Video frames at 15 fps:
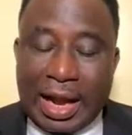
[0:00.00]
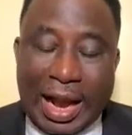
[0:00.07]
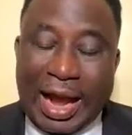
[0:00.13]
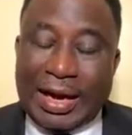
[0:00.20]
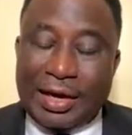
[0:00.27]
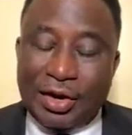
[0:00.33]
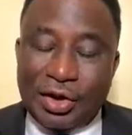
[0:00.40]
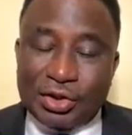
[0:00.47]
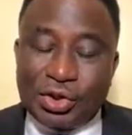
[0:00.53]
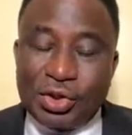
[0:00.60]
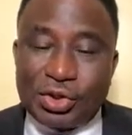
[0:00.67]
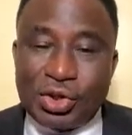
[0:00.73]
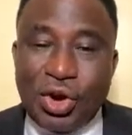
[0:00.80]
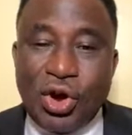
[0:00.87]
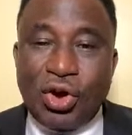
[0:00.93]
and they also
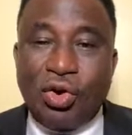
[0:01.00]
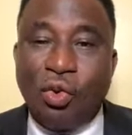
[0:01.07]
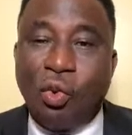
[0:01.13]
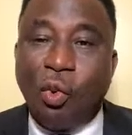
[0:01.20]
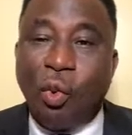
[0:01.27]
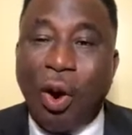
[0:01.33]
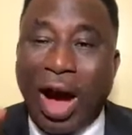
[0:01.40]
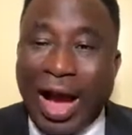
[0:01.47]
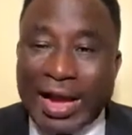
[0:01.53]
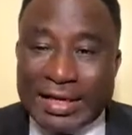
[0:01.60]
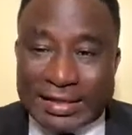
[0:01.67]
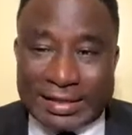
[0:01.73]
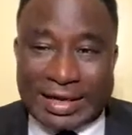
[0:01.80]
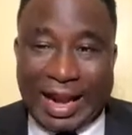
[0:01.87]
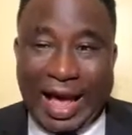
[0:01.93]
talk
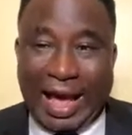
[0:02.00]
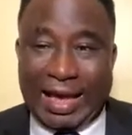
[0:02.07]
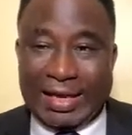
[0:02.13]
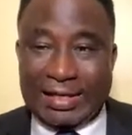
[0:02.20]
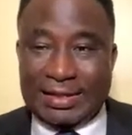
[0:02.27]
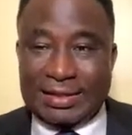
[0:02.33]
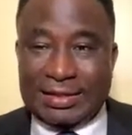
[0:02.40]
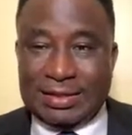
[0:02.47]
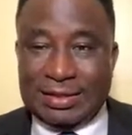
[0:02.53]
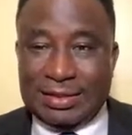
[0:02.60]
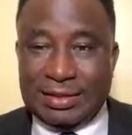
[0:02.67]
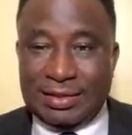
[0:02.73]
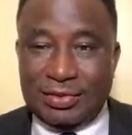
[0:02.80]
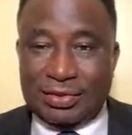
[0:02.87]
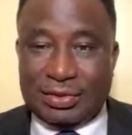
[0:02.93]
white lies.
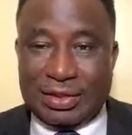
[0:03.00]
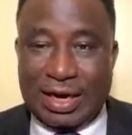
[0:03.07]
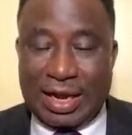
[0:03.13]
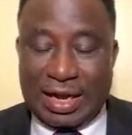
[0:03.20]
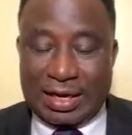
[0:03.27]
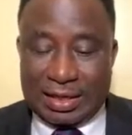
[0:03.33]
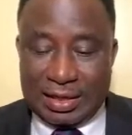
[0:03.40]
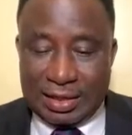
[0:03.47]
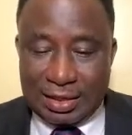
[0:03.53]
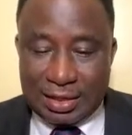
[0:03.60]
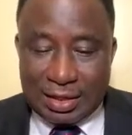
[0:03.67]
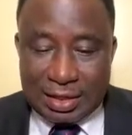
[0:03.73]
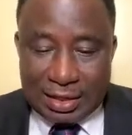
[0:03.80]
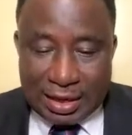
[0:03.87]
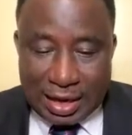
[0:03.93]
You see that?
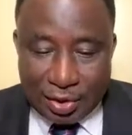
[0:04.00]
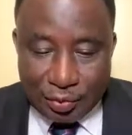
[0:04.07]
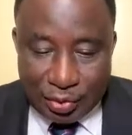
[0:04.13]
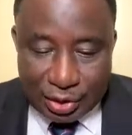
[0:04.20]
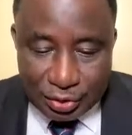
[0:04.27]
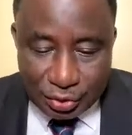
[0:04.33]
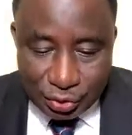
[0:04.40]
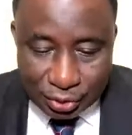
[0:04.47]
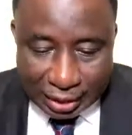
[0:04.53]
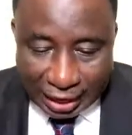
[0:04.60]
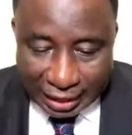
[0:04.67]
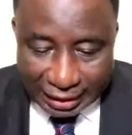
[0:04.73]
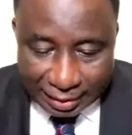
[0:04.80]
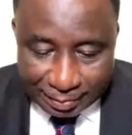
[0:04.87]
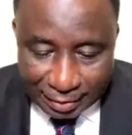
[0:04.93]
Now, when you look
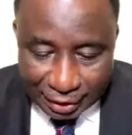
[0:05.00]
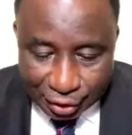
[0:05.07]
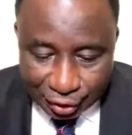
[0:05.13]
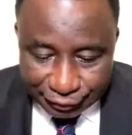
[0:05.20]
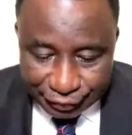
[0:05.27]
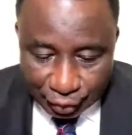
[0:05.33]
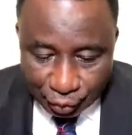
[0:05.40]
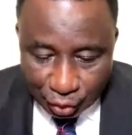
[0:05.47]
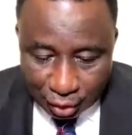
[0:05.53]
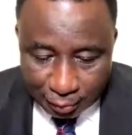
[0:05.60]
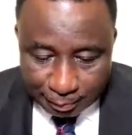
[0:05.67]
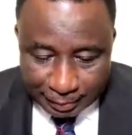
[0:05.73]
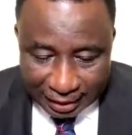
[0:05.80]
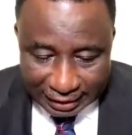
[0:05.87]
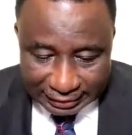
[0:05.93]
at the meaning of the
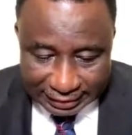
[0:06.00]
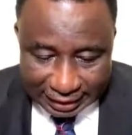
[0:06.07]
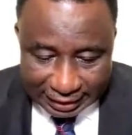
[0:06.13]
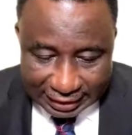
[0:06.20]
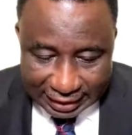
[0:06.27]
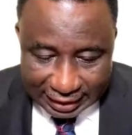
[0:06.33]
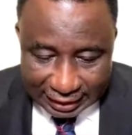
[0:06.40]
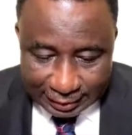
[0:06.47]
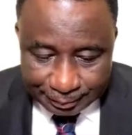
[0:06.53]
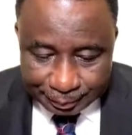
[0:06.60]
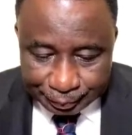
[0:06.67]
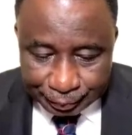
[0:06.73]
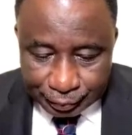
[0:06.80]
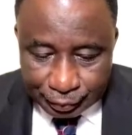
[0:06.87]
word banter there,